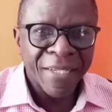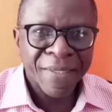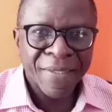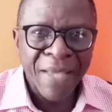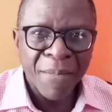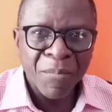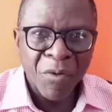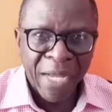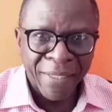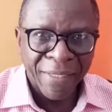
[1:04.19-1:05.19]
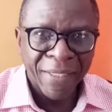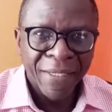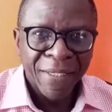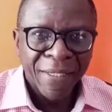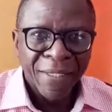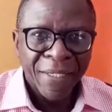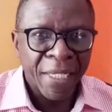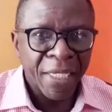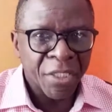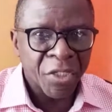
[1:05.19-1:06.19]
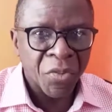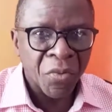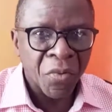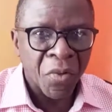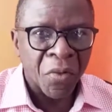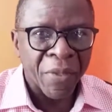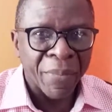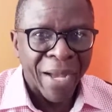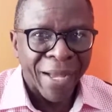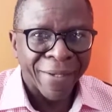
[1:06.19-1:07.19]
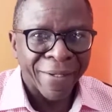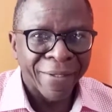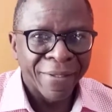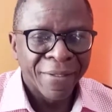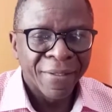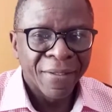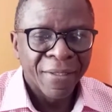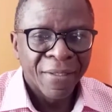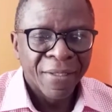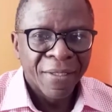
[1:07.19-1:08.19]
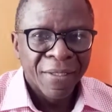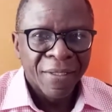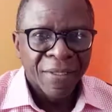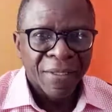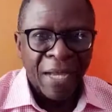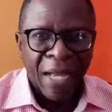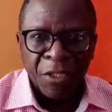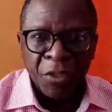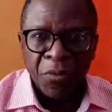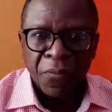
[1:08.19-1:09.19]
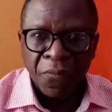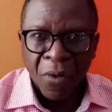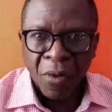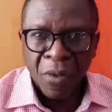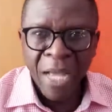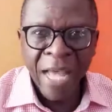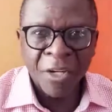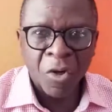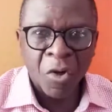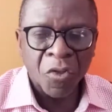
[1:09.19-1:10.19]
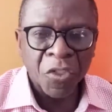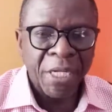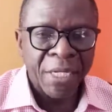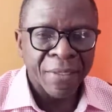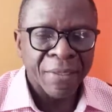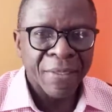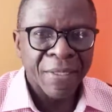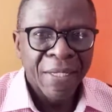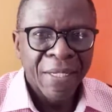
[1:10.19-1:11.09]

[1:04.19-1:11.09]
someone hits you on the back and you fall unconscious.